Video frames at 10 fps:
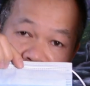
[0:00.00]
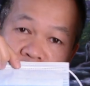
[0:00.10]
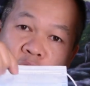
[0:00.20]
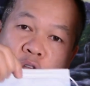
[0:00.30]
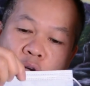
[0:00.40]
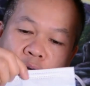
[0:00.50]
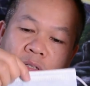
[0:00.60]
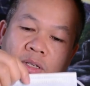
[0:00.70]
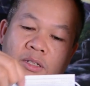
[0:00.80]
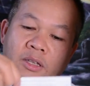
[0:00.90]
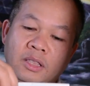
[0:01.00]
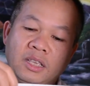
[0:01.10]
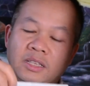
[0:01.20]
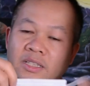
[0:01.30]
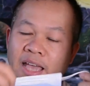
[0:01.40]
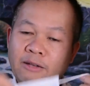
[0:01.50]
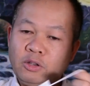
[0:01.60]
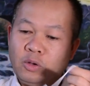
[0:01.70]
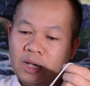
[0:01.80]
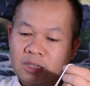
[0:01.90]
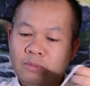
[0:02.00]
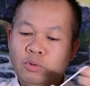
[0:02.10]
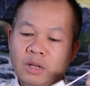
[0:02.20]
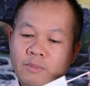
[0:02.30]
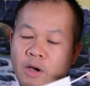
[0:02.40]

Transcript: to your nose. So this is how you actually put them